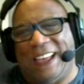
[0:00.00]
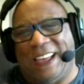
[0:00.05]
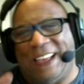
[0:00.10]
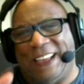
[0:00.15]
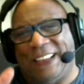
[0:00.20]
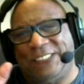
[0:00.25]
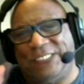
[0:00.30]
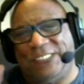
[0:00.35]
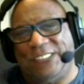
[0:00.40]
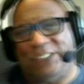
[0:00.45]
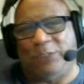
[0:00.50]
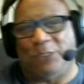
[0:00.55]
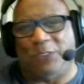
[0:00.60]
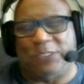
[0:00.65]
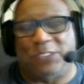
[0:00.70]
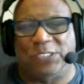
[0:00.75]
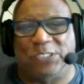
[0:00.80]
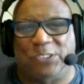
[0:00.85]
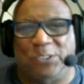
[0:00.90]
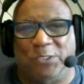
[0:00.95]
I'll see you all
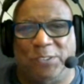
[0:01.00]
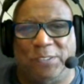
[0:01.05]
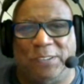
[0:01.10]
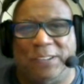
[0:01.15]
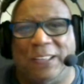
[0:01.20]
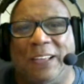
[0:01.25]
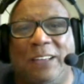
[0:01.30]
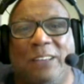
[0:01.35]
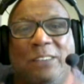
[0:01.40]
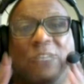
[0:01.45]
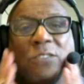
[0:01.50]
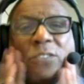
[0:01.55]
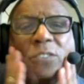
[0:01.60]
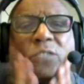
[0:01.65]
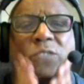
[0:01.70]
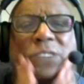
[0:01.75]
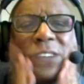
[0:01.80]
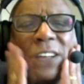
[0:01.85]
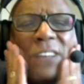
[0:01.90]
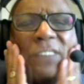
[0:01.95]
soon. I'm going to
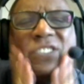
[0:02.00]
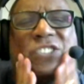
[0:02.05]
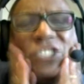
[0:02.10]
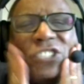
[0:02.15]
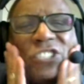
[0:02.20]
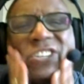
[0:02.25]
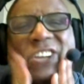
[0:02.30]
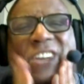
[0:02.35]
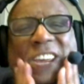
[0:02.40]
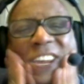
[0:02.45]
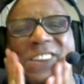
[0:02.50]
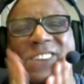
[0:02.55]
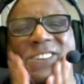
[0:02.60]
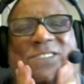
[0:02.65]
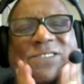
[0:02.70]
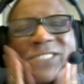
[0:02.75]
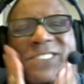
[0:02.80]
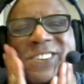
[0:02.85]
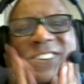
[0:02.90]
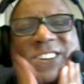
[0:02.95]
go and have a
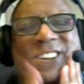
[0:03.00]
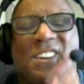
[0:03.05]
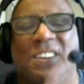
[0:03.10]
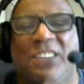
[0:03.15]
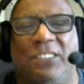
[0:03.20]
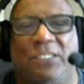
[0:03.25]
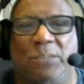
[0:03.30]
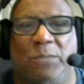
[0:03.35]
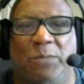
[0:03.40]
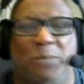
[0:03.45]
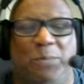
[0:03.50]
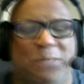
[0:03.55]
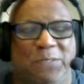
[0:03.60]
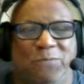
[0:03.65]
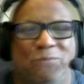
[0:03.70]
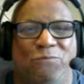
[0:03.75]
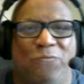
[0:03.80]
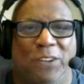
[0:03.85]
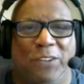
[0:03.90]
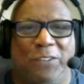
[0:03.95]
shave because I'm a bit
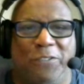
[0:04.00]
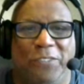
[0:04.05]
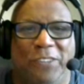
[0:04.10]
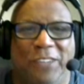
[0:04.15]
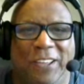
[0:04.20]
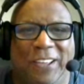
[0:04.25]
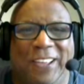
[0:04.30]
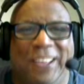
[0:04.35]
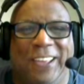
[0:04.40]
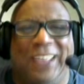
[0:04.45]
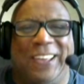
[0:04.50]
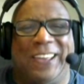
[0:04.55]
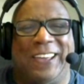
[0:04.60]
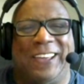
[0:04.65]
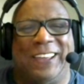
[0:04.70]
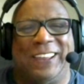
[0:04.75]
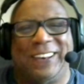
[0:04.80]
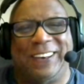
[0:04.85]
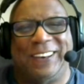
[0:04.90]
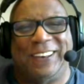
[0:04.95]
rough.
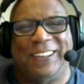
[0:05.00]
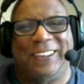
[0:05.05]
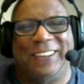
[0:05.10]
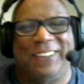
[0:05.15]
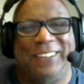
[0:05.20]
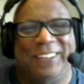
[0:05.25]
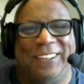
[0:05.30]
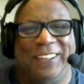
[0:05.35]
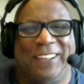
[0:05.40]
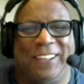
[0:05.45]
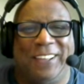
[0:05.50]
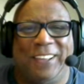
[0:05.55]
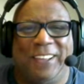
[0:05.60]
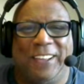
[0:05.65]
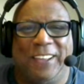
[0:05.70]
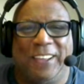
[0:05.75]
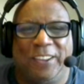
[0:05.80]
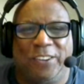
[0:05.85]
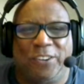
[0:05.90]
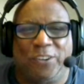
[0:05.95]
And
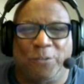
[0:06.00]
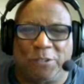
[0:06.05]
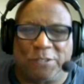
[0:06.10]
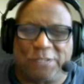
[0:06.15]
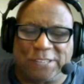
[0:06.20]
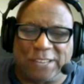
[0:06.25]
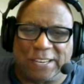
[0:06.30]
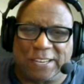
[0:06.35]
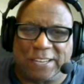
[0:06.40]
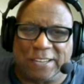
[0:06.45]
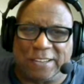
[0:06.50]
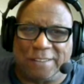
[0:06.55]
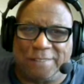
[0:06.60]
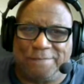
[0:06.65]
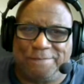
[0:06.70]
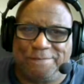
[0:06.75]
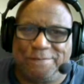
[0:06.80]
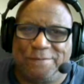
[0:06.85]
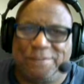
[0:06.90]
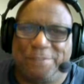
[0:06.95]
you all take care.
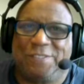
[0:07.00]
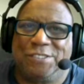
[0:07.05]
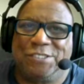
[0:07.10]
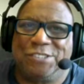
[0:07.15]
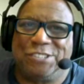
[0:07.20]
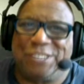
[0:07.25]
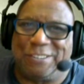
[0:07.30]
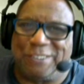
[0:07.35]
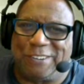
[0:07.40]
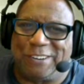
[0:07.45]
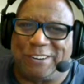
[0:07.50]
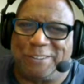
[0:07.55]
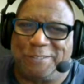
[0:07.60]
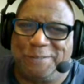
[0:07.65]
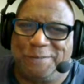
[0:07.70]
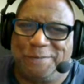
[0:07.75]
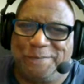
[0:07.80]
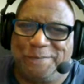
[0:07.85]
Cheerio.